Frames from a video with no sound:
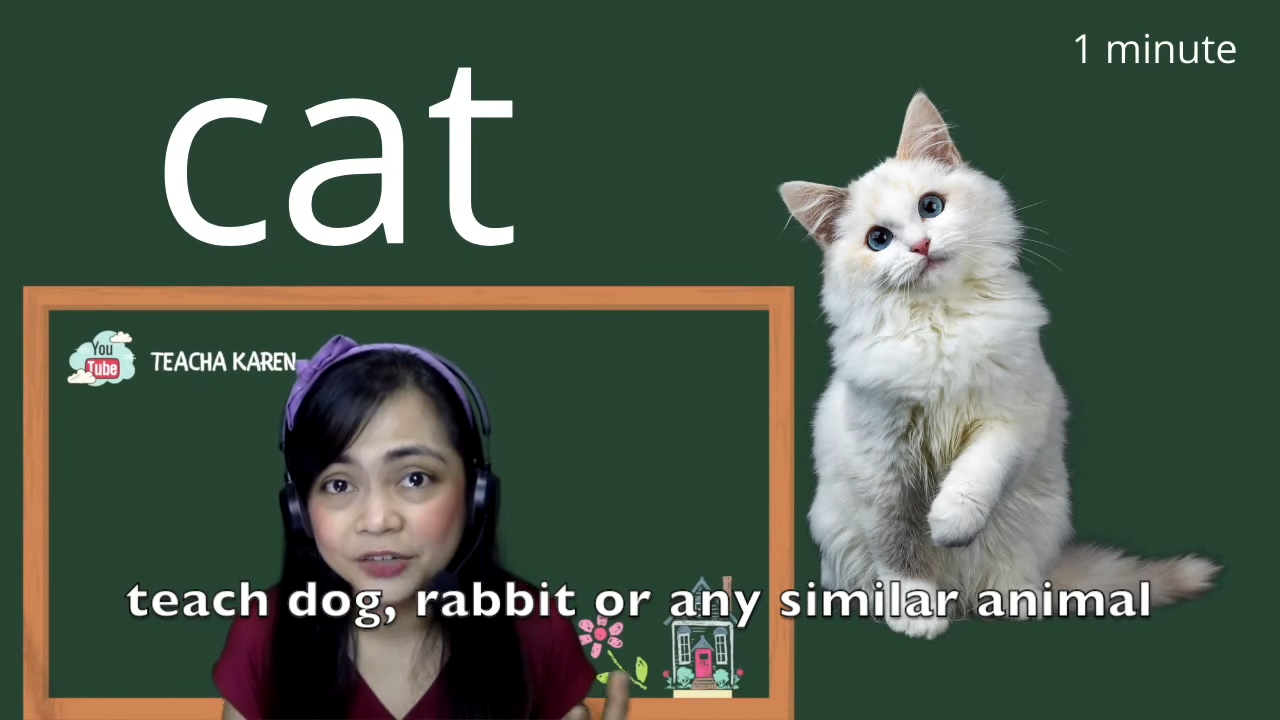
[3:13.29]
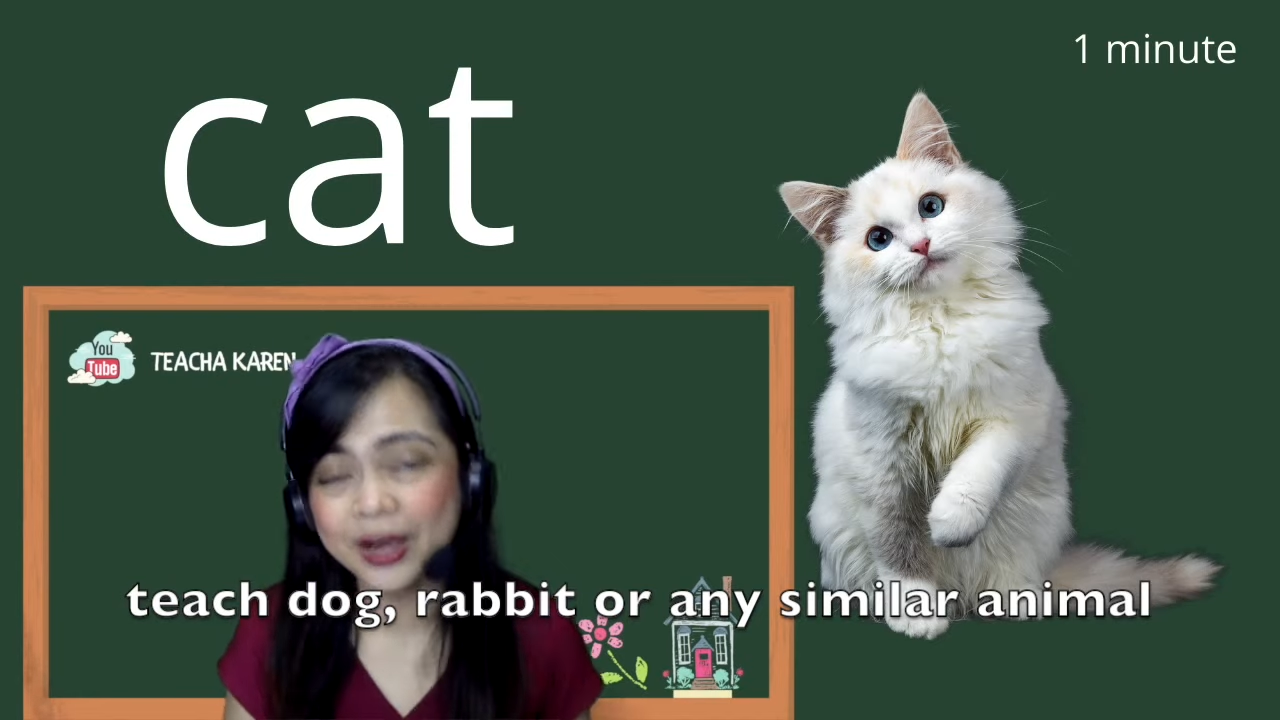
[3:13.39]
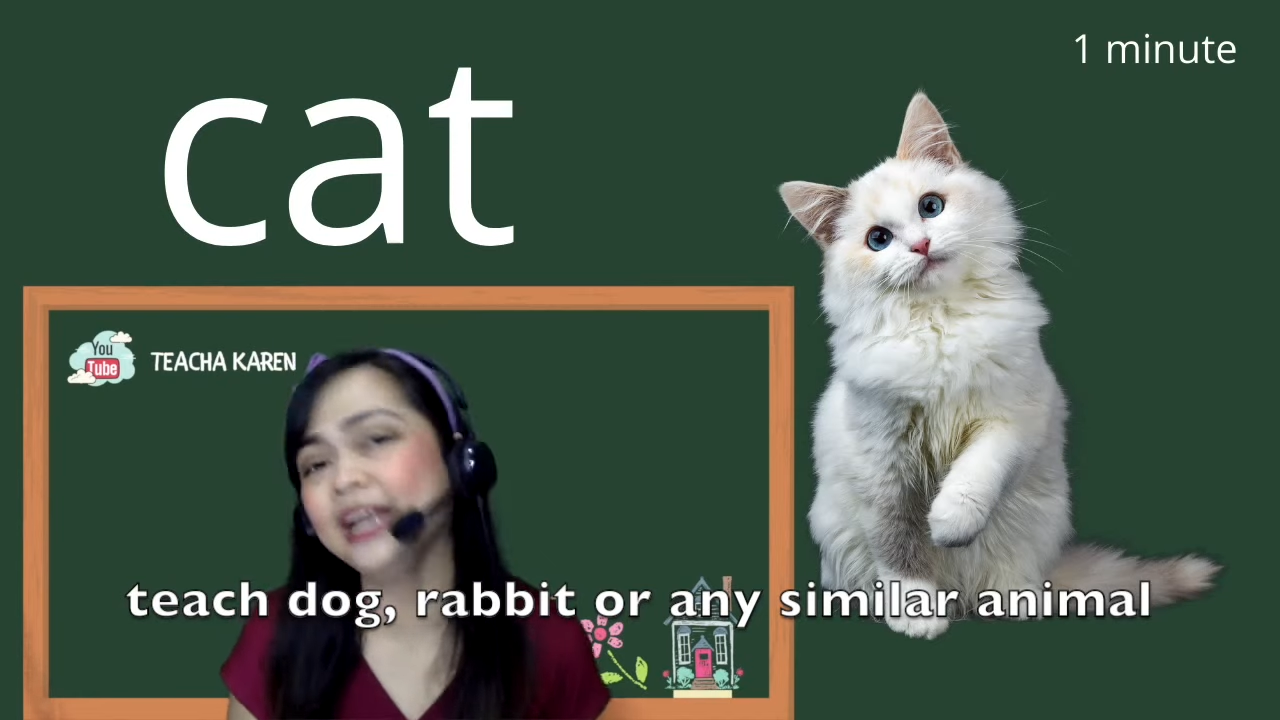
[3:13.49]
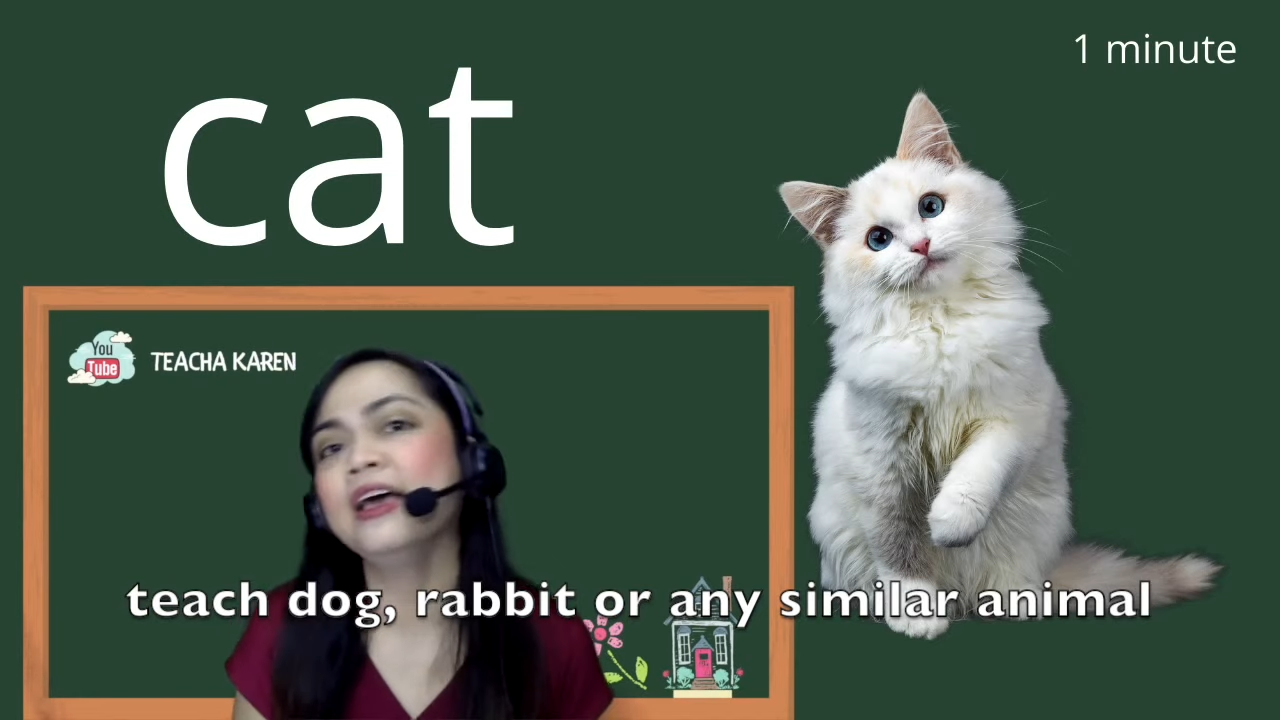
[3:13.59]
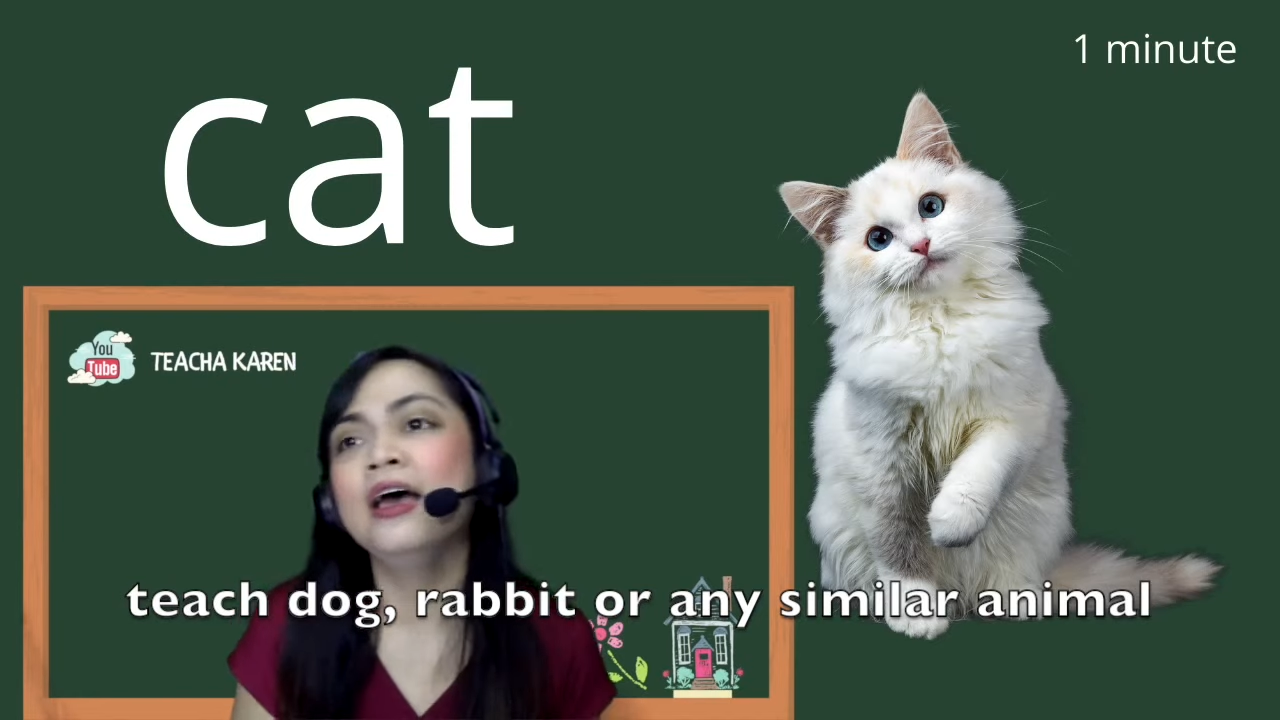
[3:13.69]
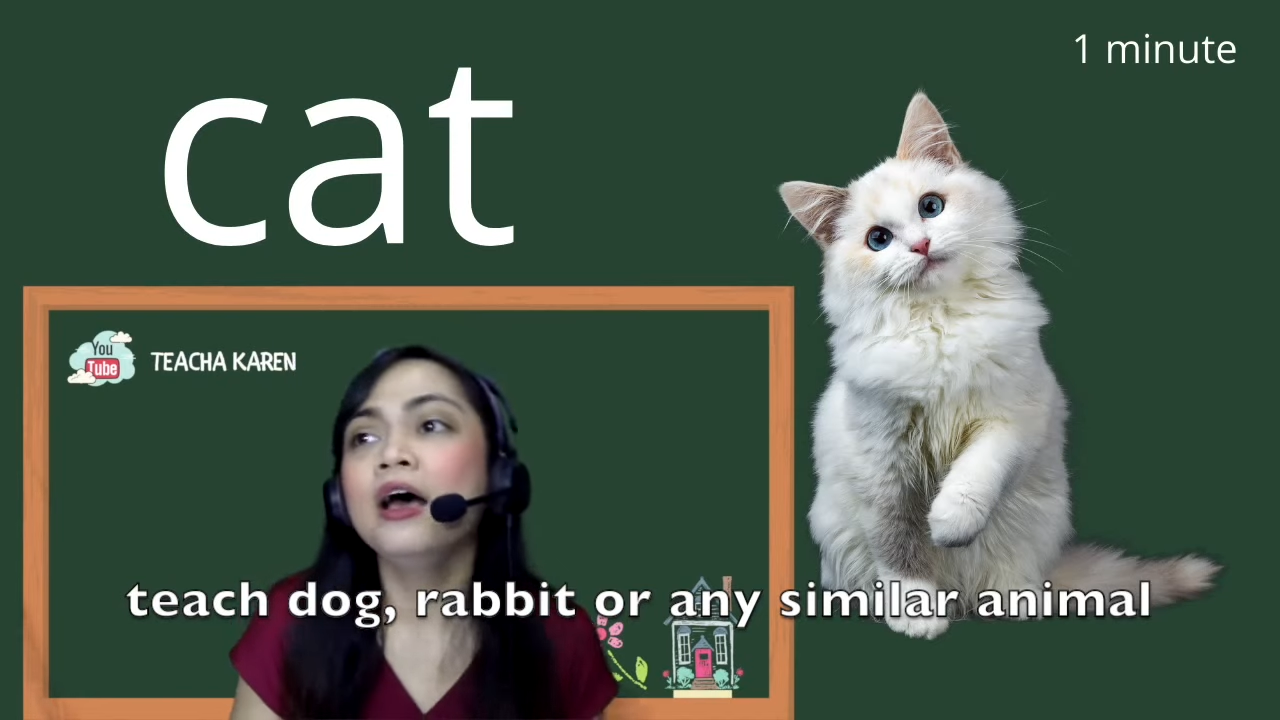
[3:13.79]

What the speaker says: right?